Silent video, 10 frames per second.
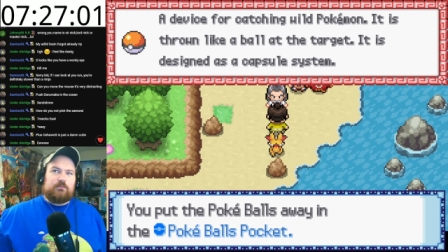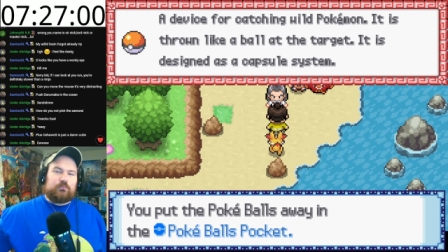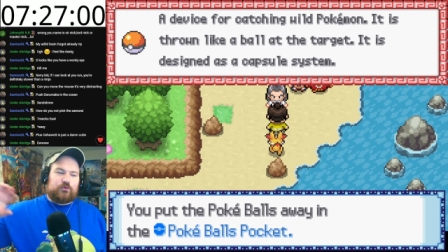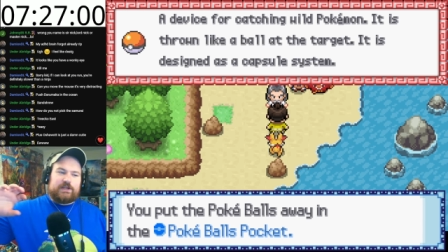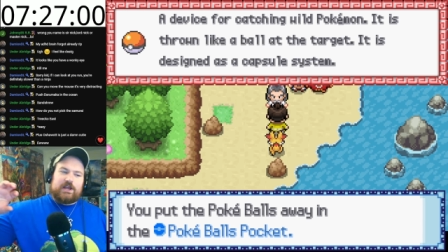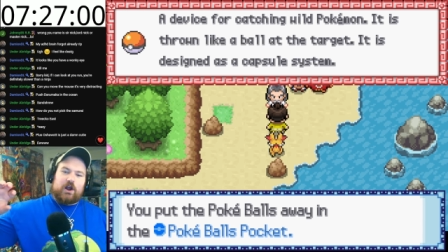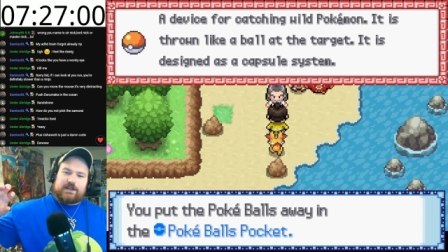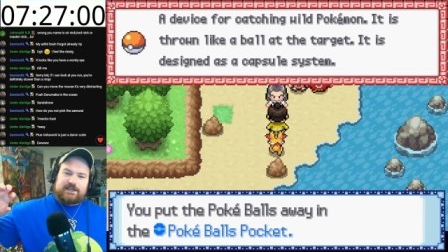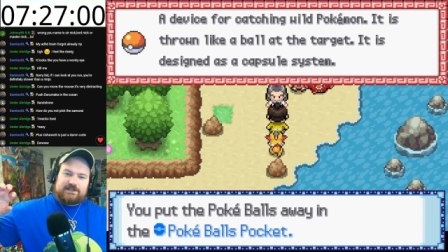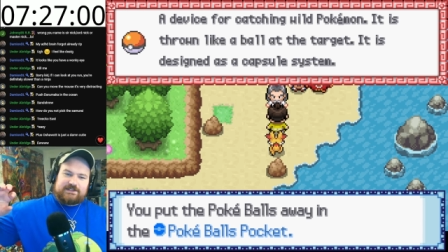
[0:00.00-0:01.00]

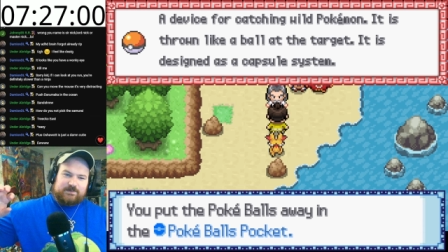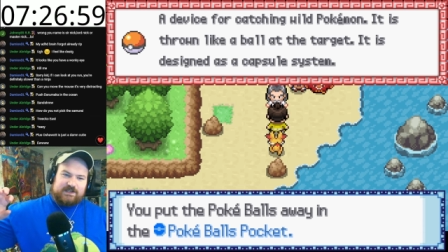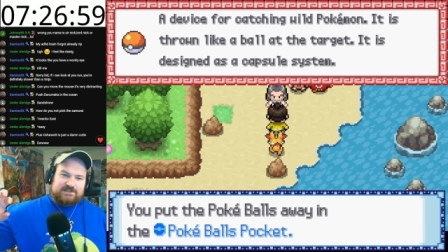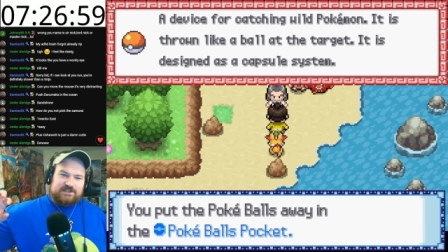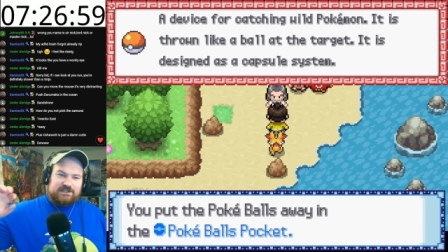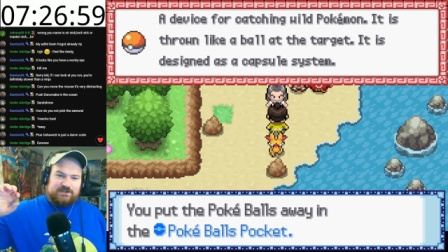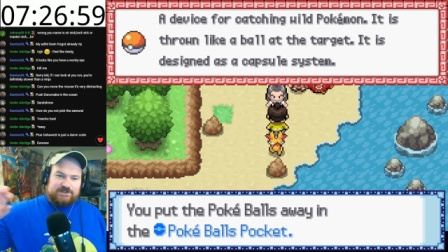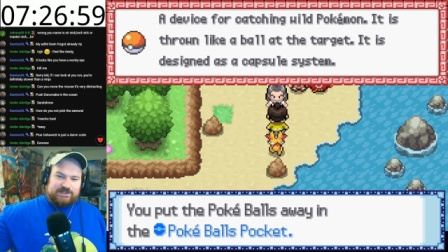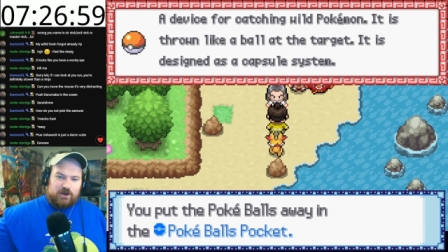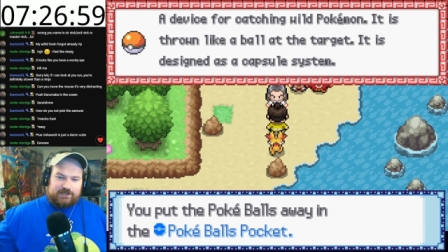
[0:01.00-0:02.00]
pre-Arceus because they didn't use
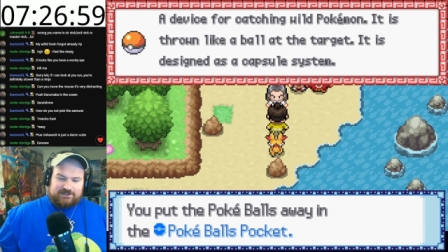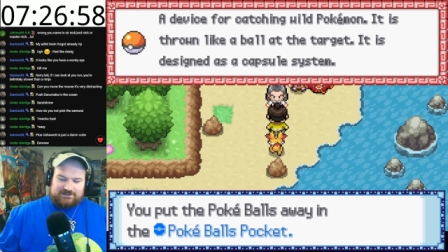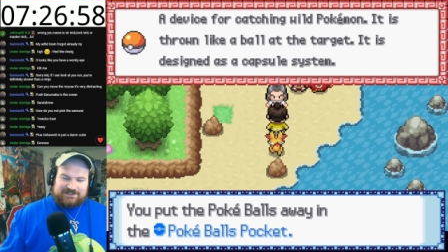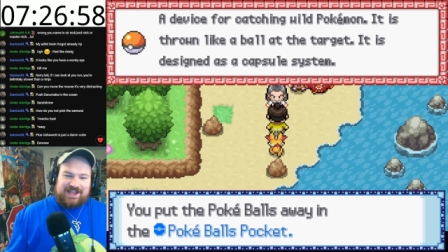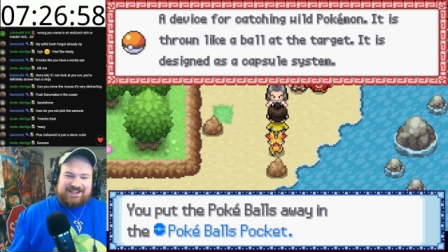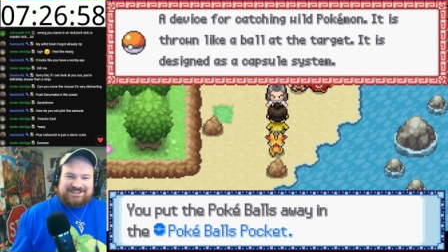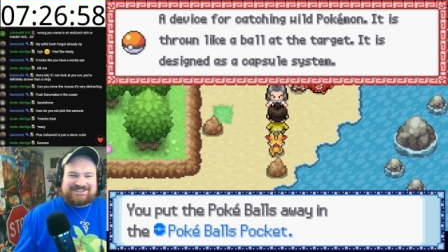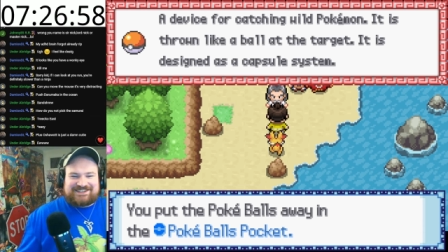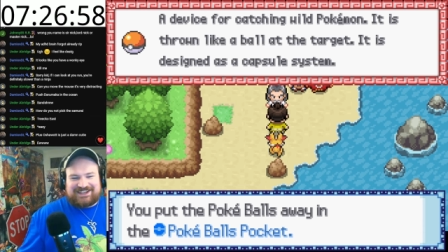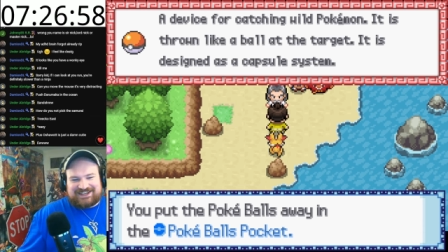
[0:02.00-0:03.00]
the Arceus
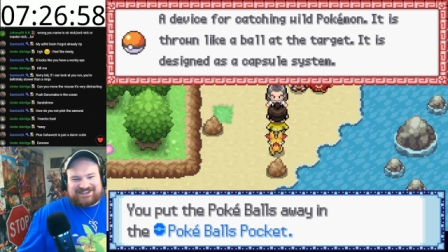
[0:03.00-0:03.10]
designs.